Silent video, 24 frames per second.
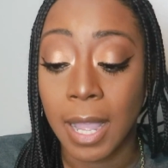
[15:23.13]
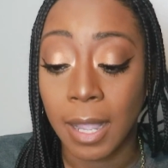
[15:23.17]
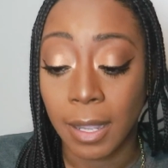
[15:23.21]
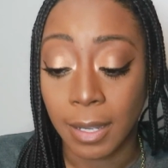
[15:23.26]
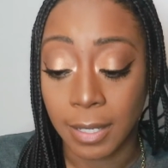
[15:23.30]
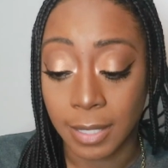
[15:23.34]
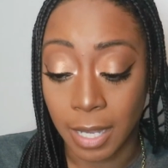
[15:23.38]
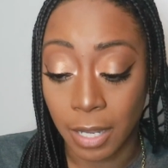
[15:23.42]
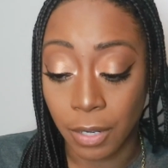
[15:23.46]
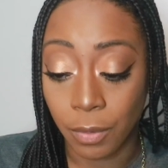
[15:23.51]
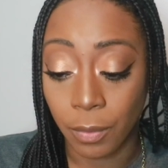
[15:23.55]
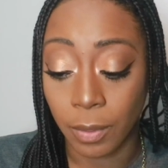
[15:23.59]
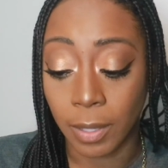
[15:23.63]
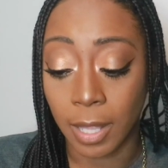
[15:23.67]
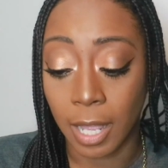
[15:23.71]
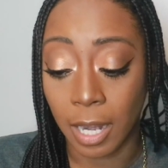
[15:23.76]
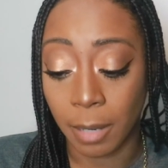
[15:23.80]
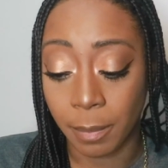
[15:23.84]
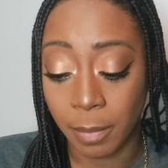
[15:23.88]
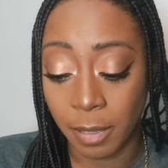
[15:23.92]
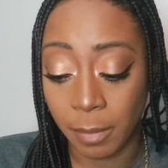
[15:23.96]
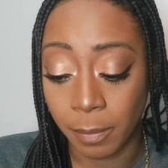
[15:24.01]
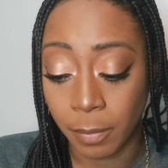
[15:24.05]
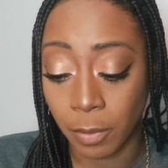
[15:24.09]
Because I know a
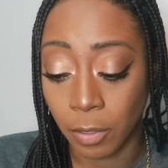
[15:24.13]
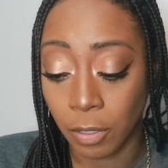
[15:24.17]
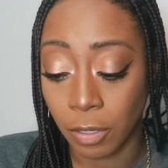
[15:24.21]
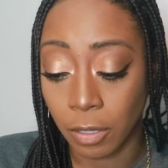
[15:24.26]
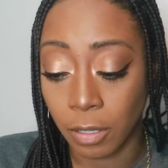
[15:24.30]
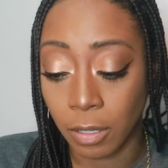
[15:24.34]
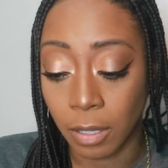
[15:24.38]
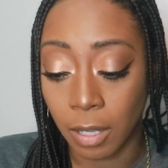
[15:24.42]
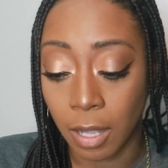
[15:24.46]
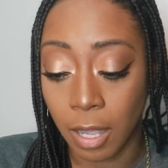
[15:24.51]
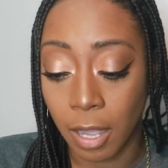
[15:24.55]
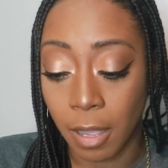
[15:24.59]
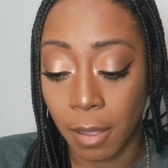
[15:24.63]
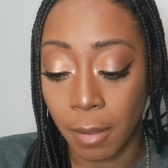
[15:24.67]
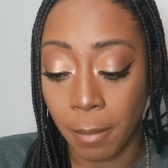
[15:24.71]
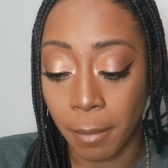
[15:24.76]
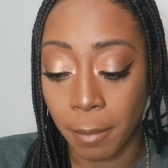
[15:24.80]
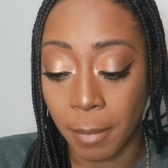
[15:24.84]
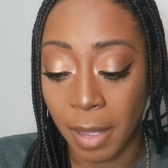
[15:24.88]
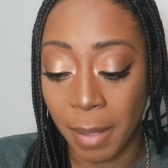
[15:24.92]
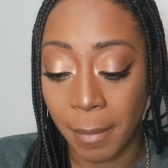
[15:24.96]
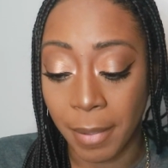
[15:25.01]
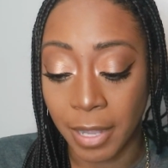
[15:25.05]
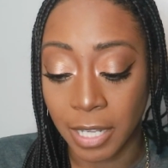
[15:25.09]
lot of people,
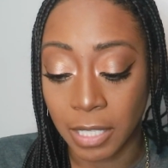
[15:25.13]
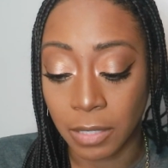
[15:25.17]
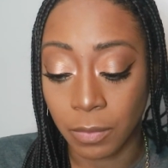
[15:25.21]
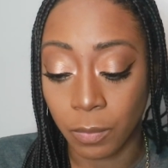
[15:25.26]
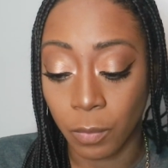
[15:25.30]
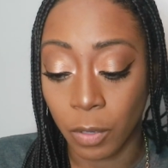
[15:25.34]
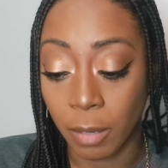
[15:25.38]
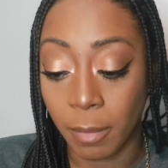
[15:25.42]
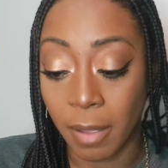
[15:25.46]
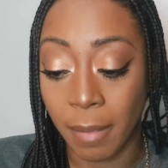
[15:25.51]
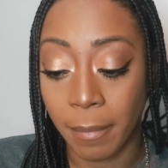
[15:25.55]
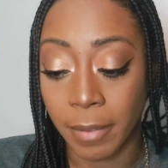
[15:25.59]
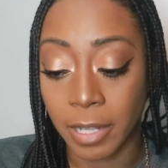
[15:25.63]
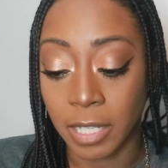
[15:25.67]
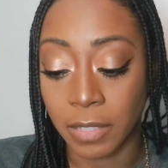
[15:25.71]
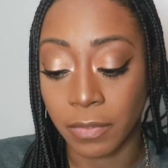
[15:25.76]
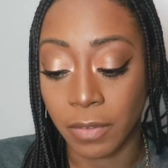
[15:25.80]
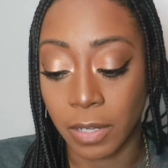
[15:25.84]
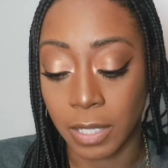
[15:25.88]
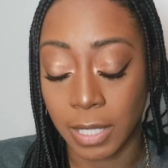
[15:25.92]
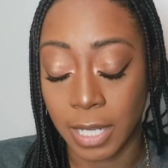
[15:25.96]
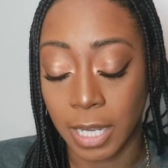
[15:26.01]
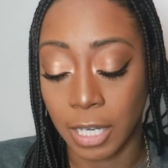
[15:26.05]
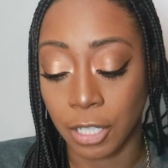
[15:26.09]
one of my best
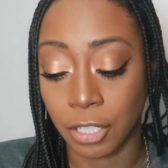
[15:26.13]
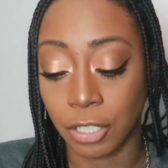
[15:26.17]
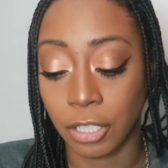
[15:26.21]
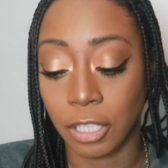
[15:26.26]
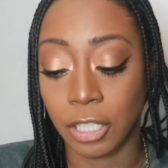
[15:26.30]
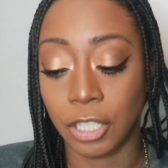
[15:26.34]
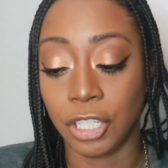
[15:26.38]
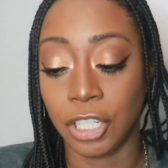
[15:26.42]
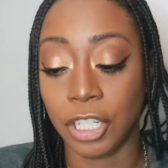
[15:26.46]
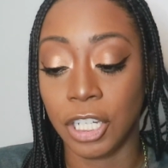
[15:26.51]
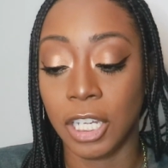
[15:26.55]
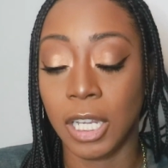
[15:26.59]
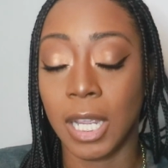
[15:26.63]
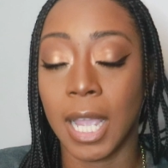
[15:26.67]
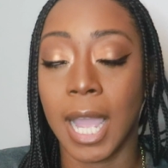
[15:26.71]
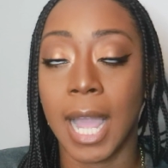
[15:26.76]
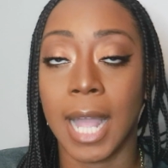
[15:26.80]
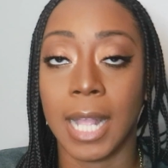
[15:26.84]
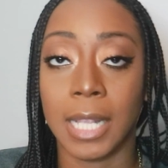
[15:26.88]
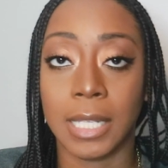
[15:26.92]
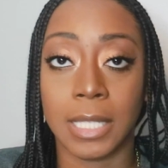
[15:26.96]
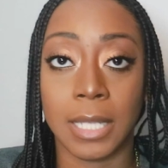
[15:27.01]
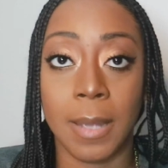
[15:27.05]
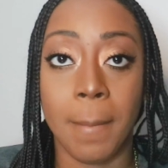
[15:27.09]
friends actually, she
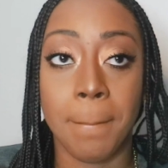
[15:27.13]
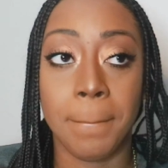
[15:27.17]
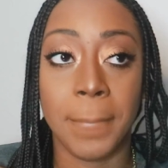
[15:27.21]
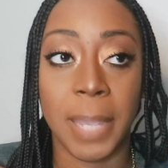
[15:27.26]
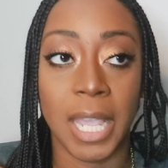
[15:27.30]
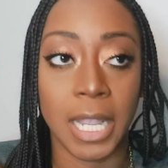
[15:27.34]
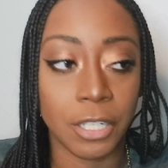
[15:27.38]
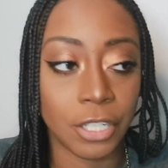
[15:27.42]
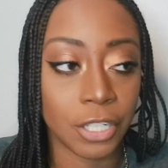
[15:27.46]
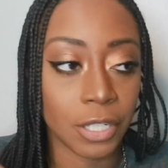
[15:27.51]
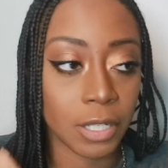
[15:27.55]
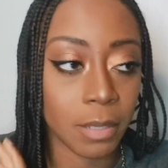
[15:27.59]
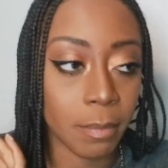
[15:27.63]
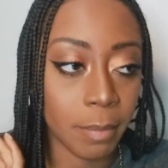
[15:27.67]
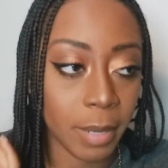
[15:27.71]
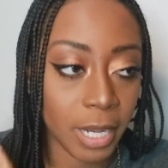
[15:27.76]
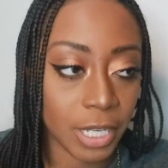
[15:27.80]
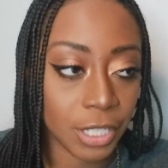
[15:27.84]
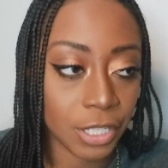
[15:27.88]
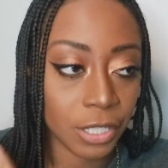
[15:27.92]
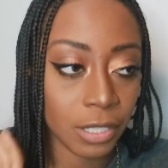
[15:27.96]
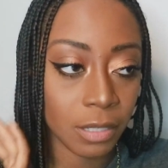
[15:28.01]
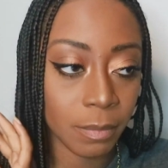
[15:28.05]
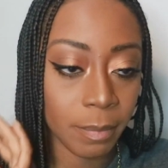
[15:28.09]
has pages and
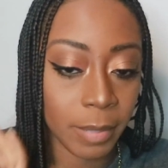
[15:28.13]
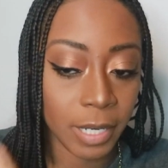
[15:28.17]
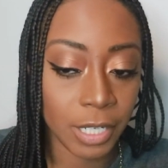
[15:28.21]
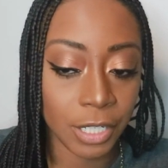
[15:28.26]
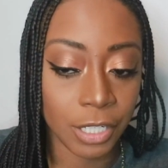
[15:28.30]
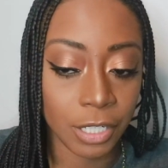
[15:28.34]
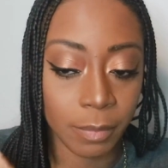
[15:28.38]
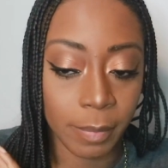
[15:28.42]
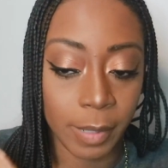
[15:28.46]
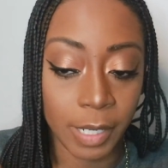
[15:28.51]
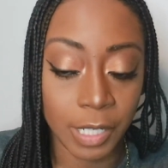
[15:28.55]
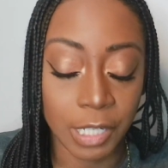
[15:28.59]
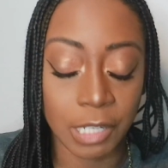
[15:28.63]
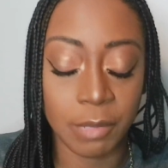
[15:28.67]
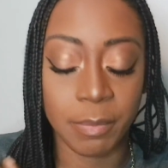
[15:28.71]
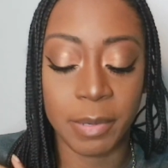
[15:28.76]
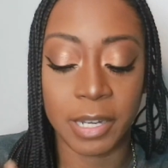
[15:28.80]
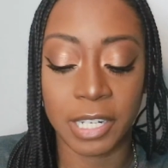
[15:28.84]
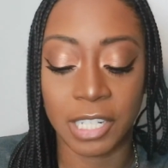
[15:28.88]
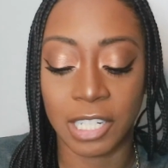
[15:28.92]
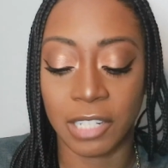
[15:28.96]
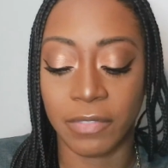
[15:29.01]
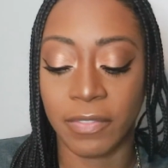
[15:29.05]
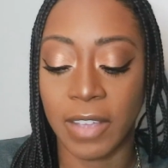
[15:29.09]
pages and pages and pages and
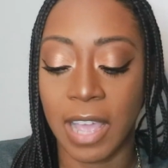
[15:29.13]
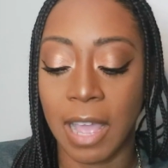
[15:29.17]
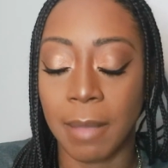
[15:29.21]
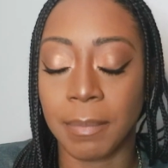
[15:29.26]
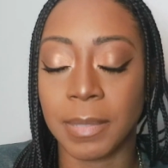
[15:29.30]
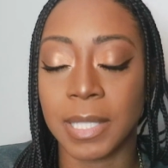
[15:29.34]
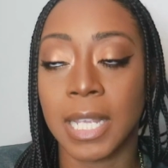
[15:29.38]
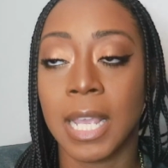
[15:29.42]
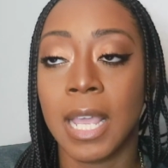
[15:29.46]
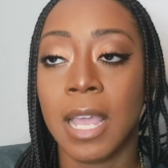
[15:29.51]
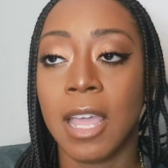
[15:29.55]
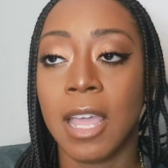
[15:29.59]
pages of apps